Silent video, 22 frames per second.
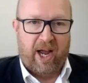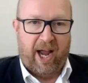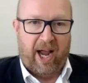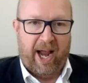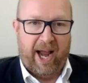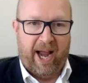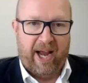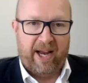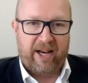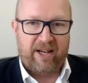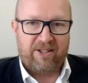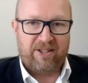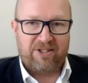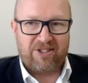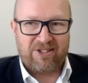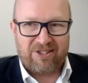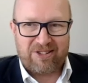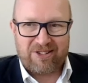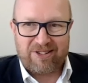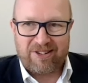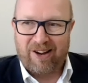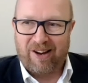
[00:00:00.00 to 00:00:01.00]
And
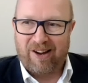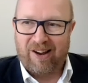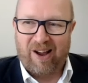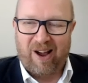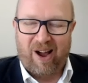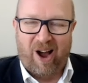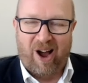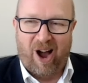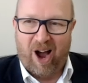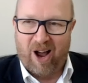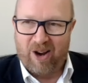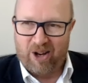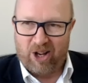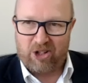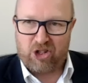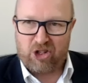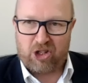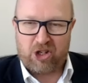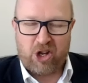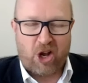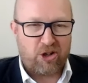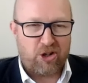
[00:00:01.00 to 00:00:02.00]
I'm not
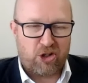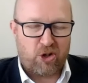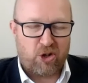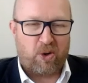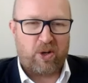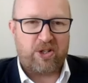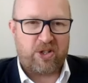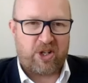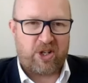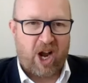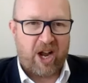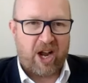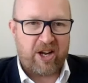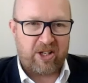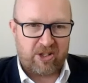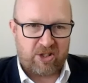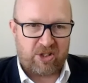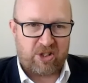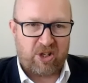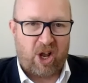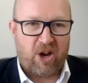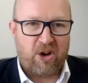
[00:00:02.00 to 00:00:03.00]
so sure it's going to
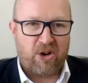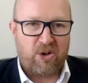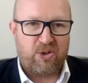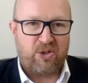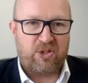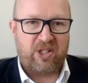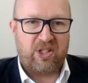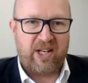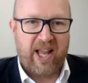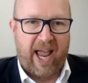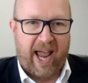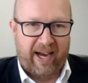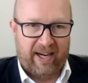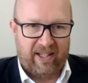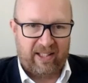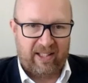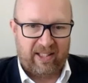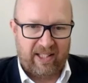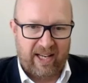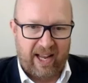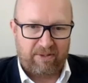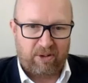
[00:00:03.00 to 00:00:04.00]
slow to that
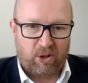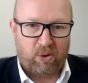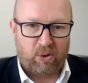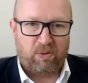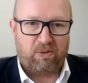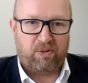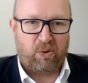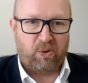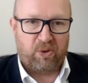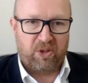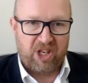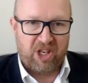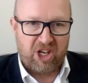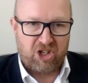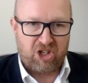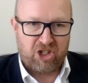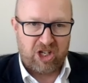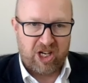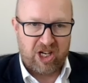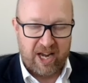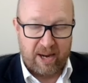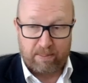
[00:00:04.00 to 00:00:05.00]
level for
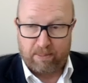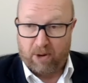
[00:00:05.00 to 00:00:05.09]
this year.